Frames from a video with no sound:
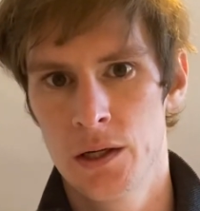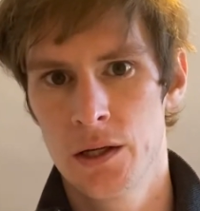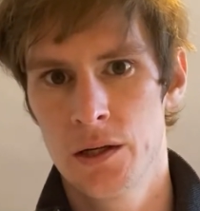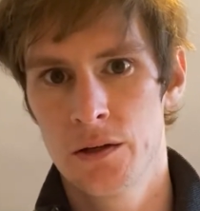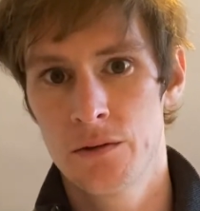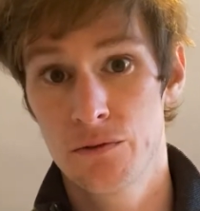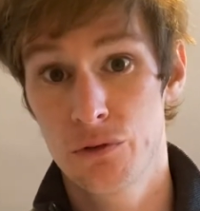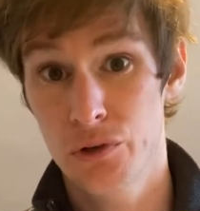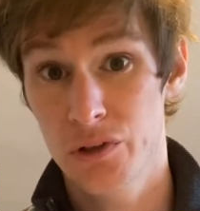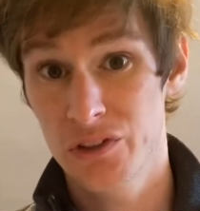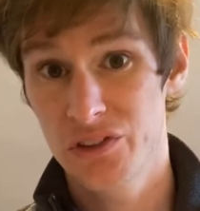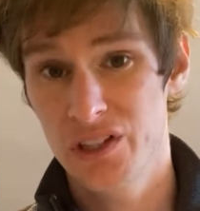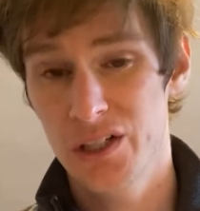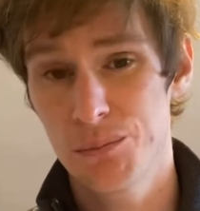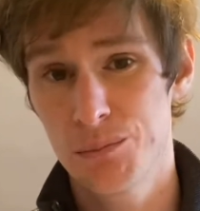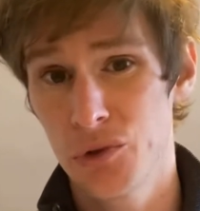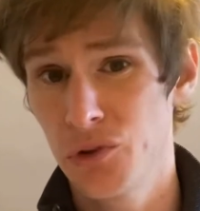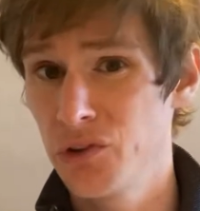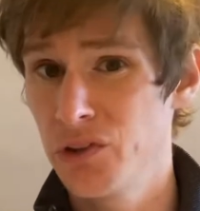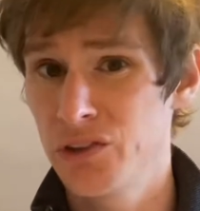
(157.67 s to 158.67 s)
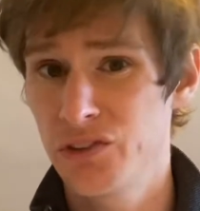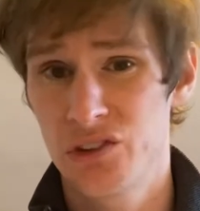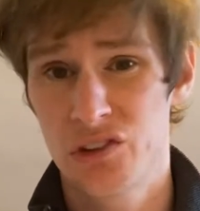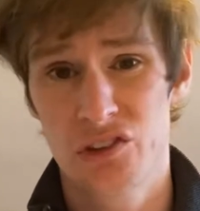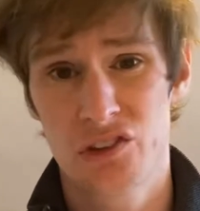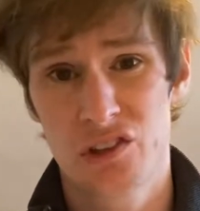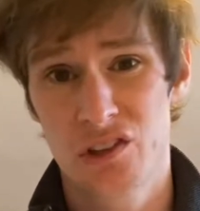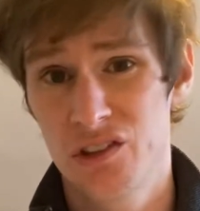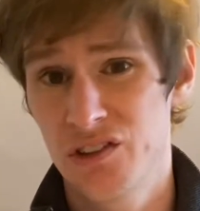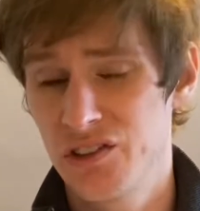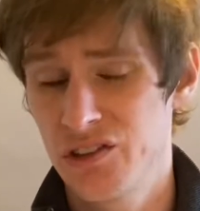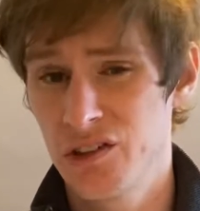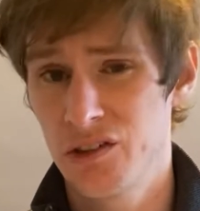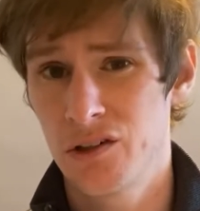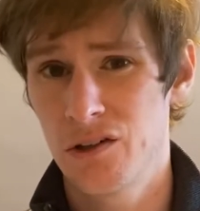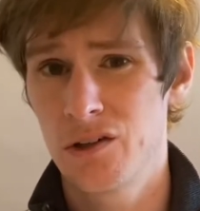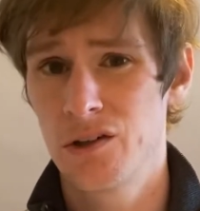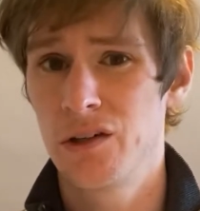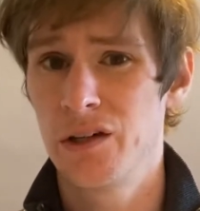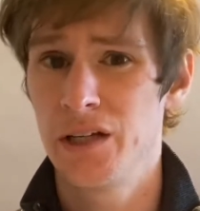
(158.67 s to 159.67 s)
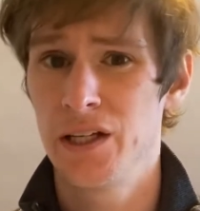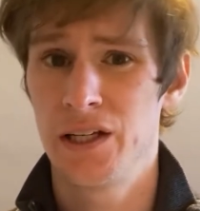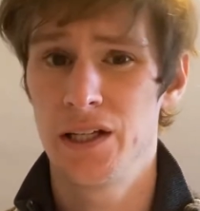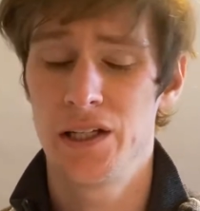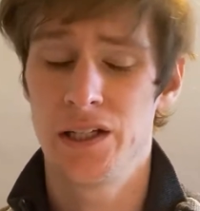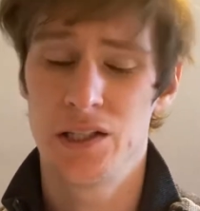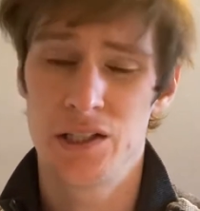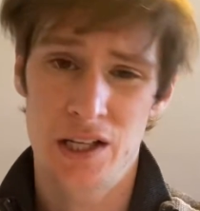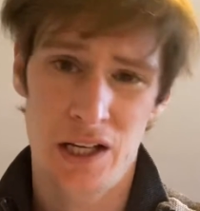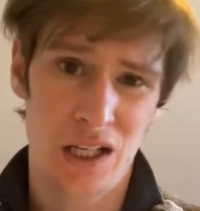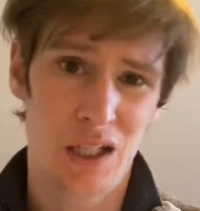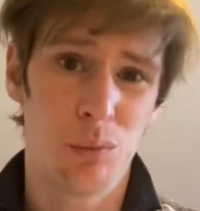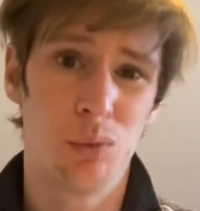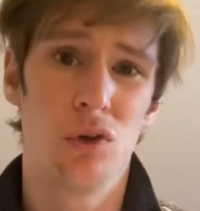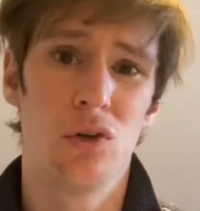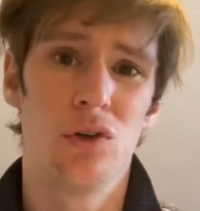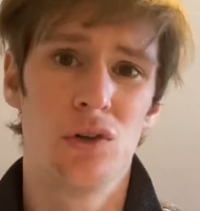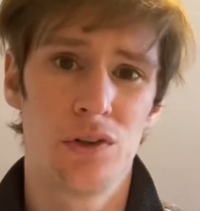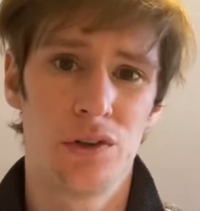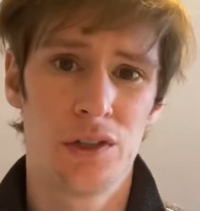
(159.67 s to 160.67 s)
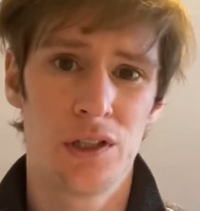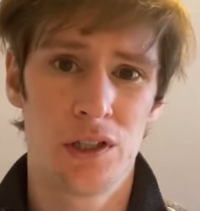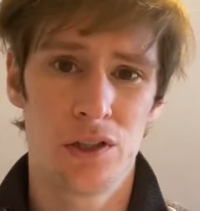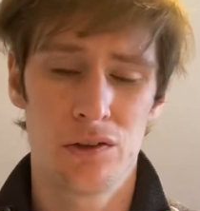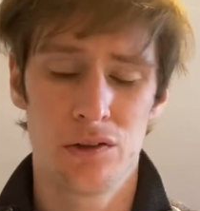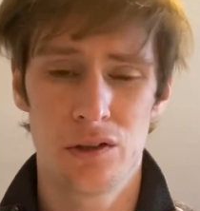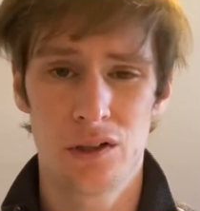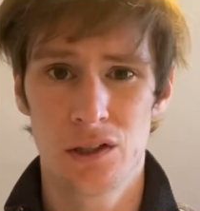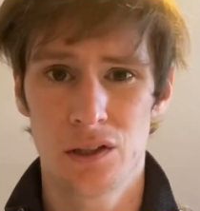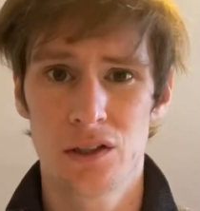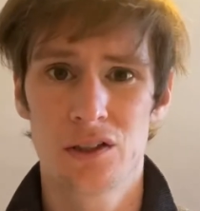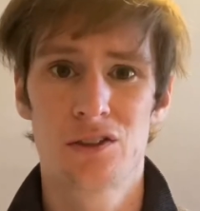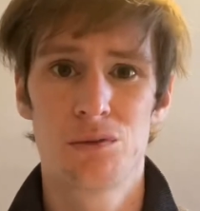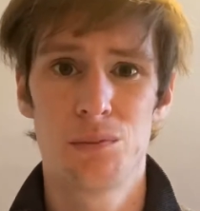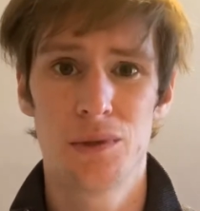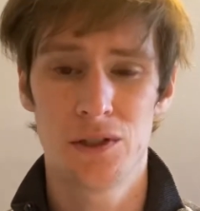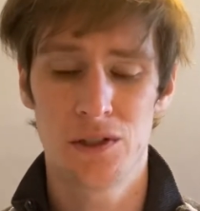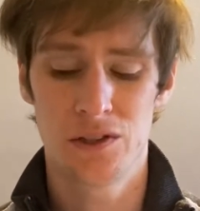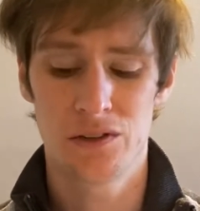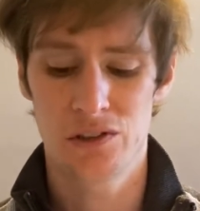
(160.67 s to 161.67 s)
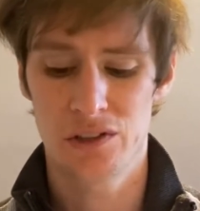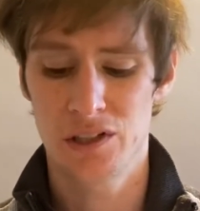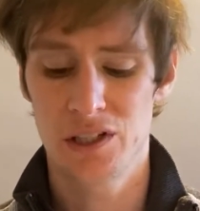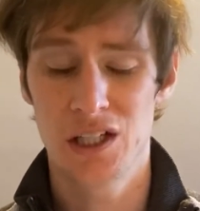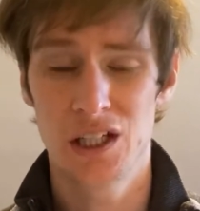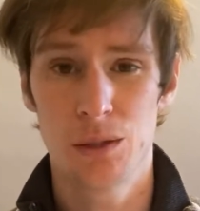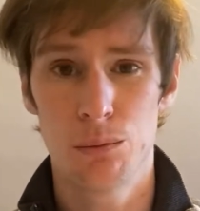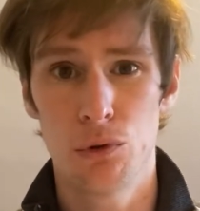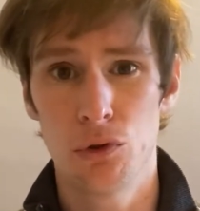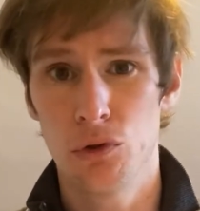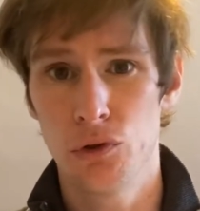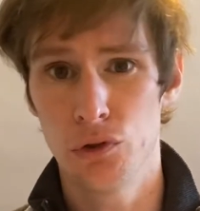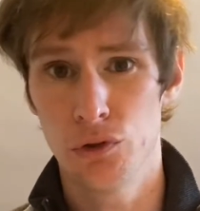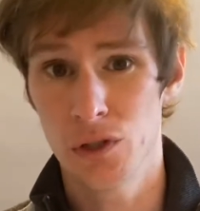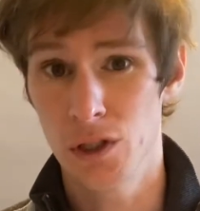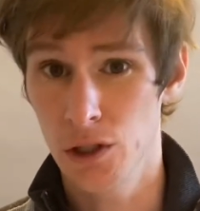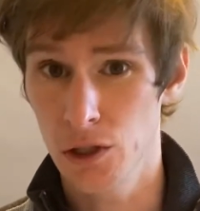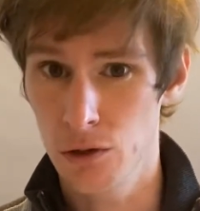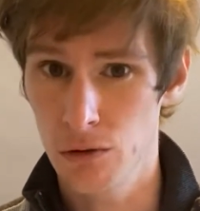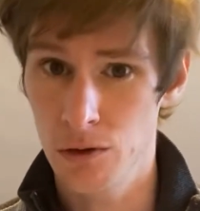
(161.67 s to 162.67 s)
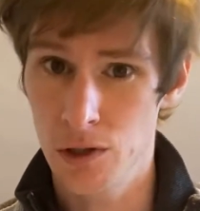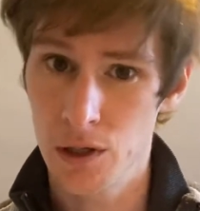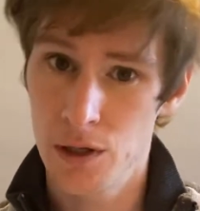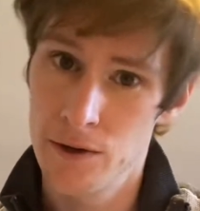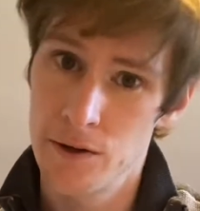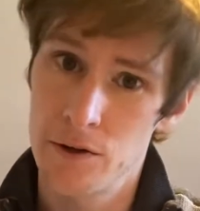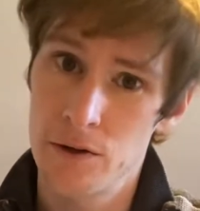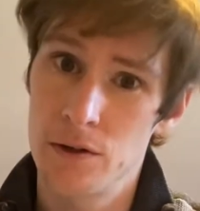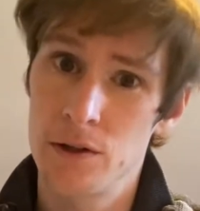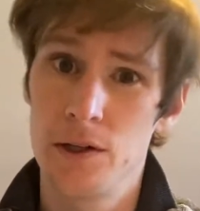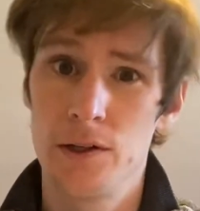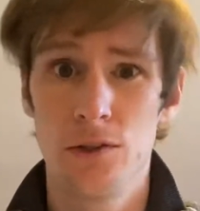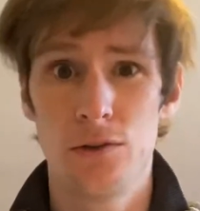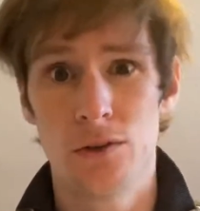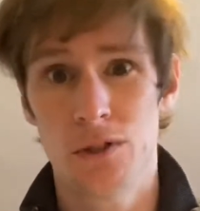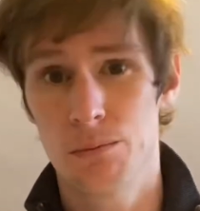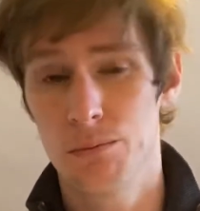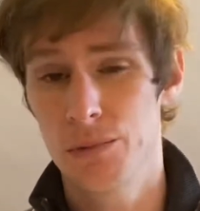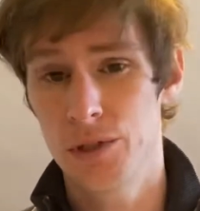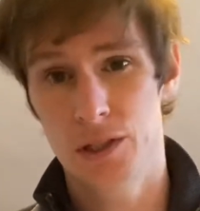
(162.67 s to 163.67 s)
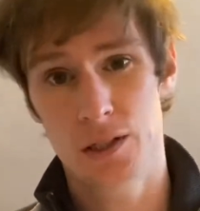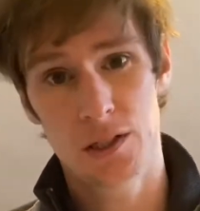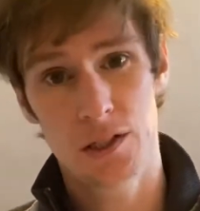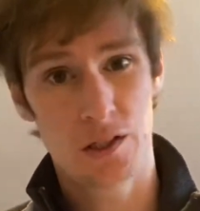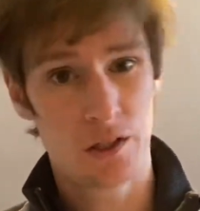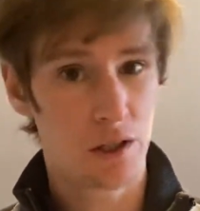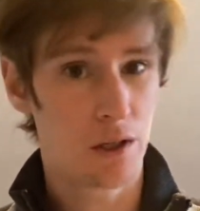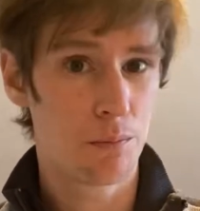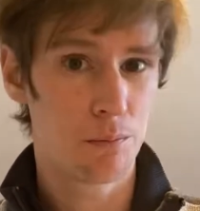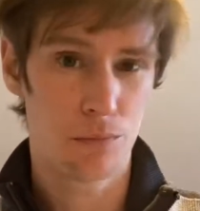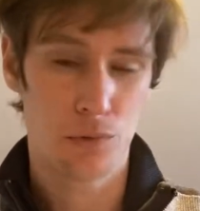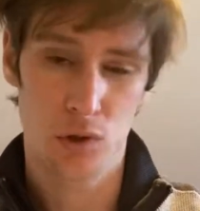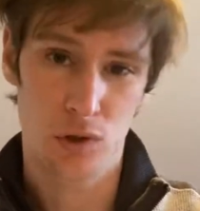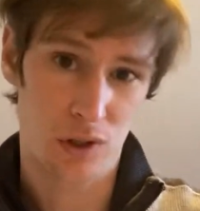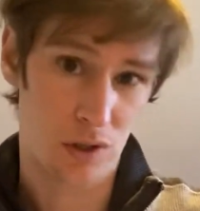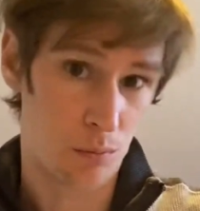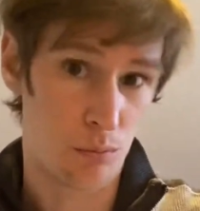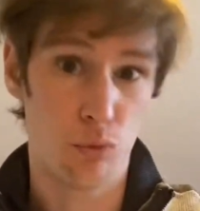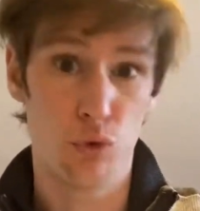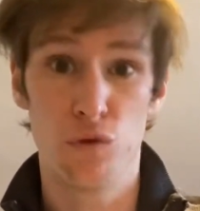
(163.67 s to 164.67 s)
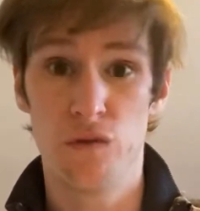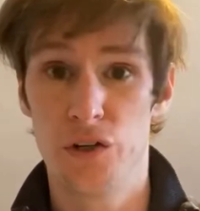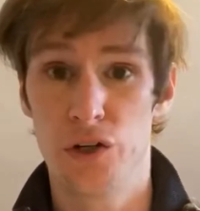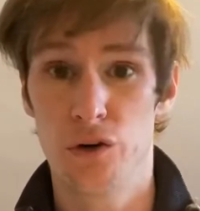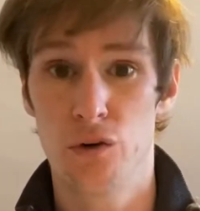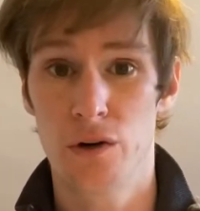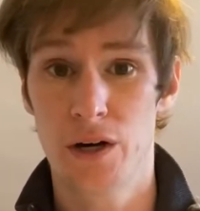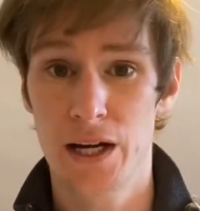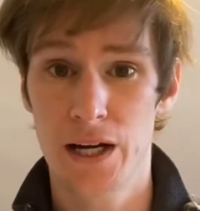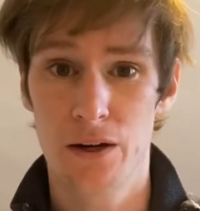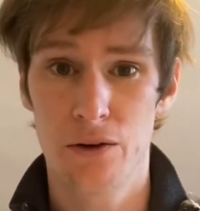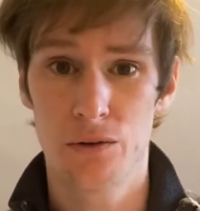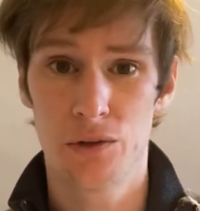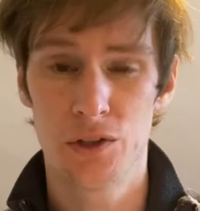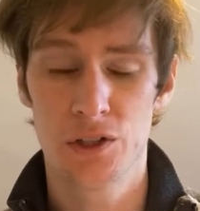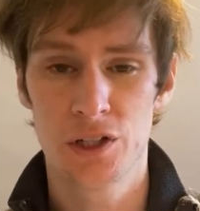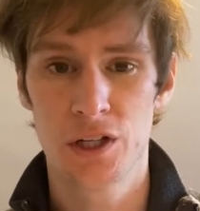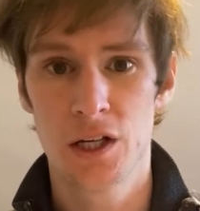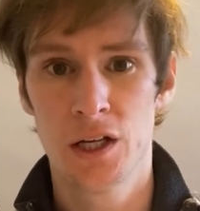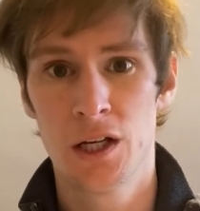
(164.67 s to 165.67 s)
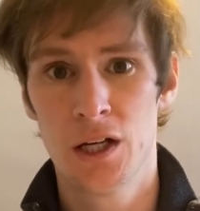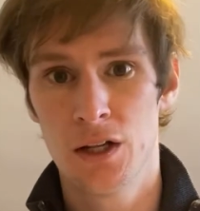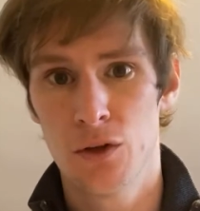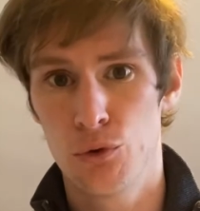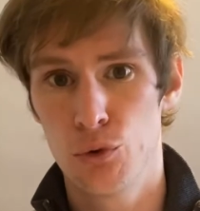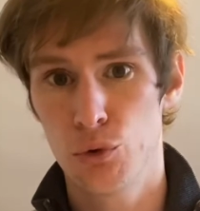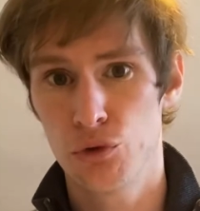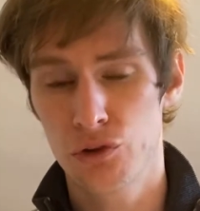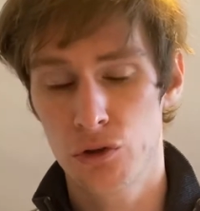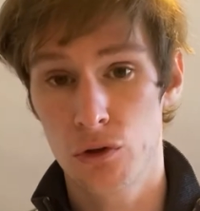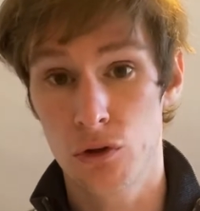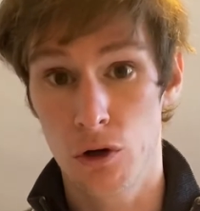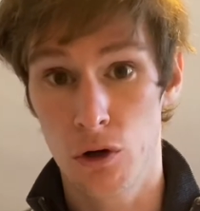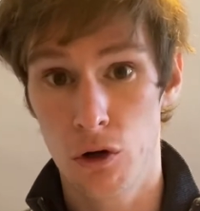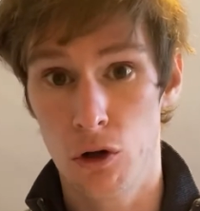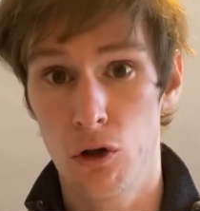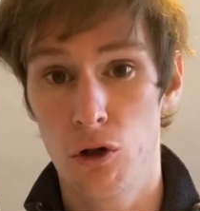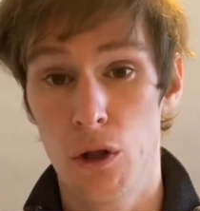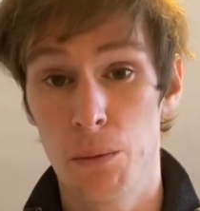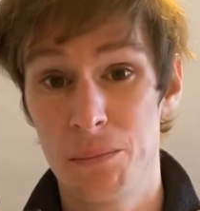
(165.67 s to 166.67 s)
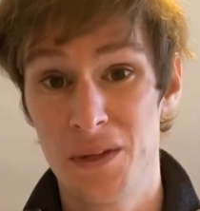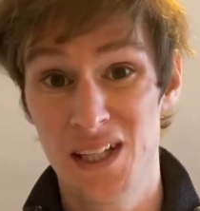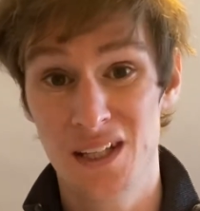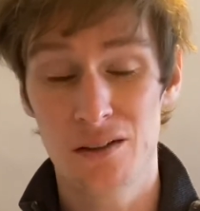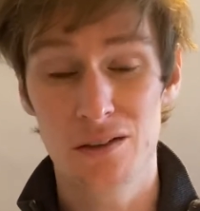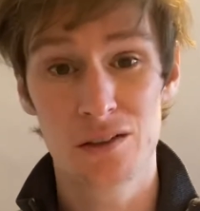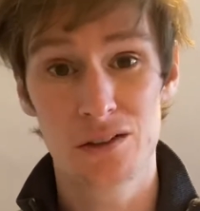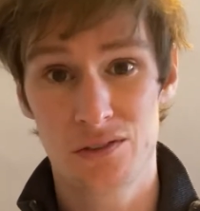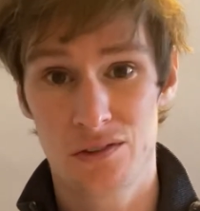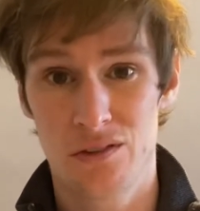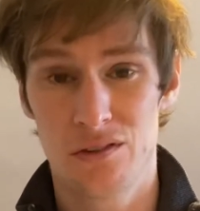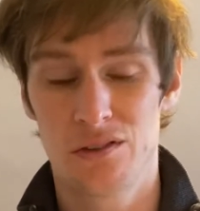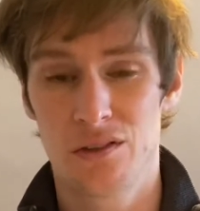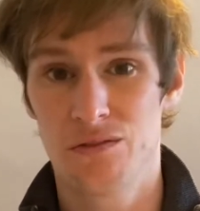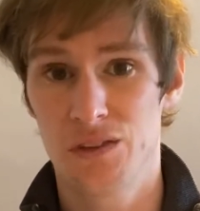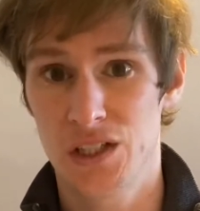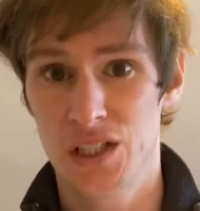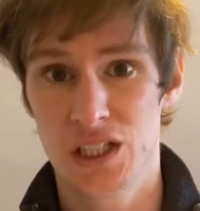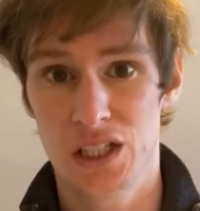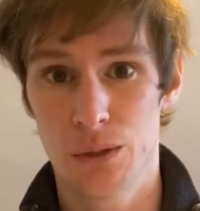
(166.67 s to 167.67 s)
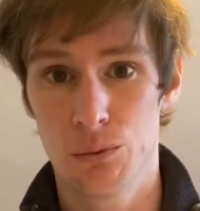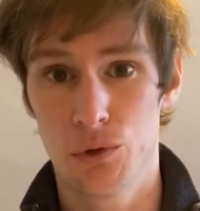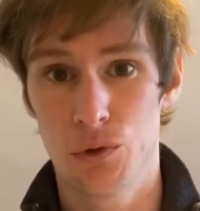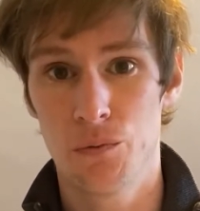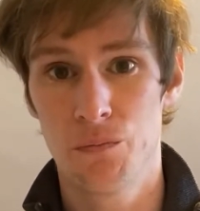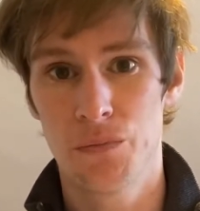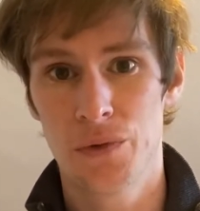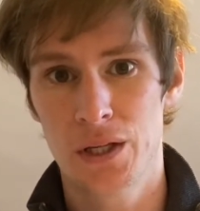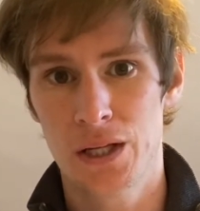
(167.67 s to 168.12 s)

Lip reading: For example, let's just consider a table. You know, you can experience the table, you can go under it, you can pick it up, you can move it around. Those are all appearances of the table.